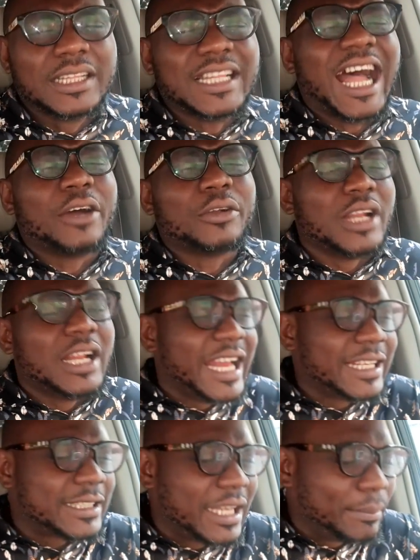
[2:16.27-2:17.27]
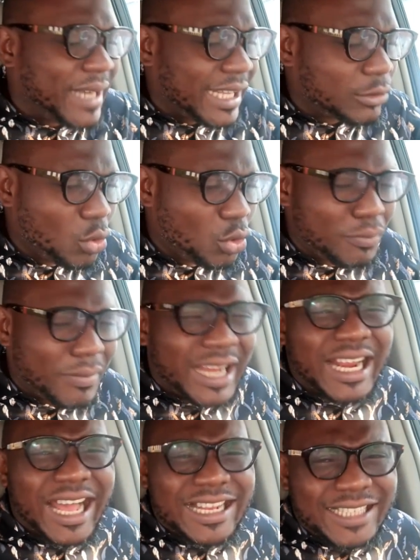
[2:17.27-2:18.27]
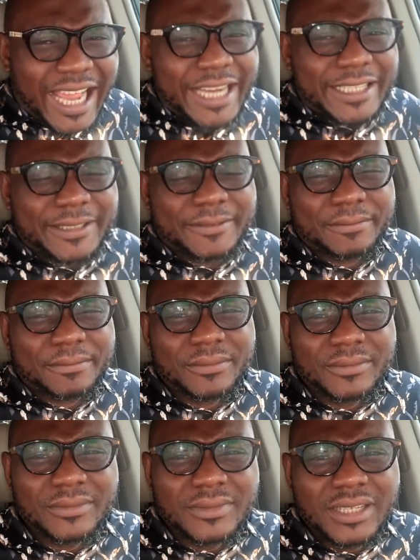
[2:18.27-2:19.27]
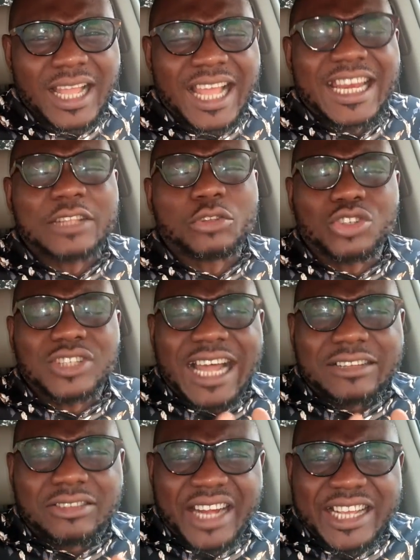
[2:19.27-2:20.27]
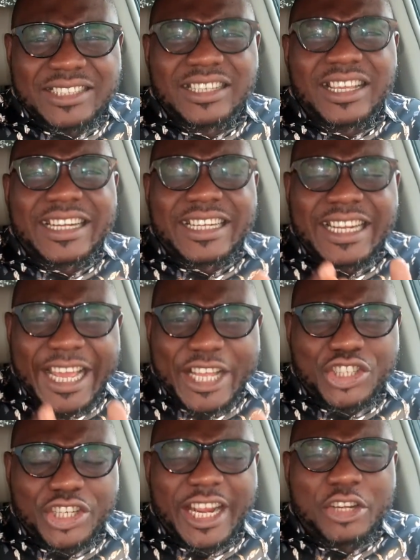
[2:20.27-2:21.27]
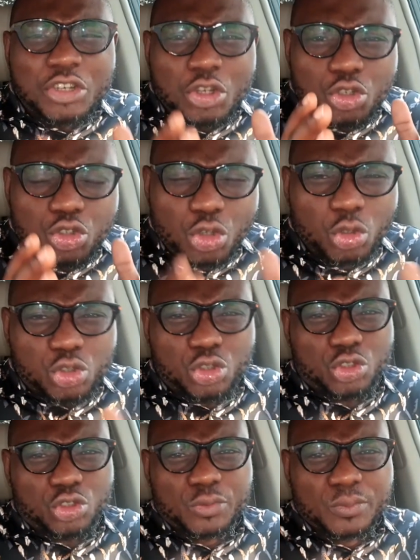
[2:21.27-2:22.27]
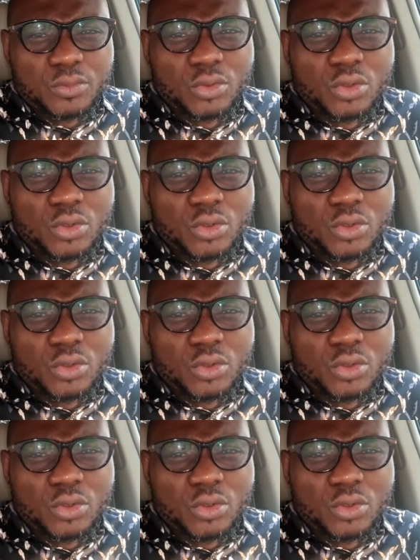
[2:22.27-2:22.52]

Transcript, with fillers: now let's keep that old man aside let us address the nigerian youths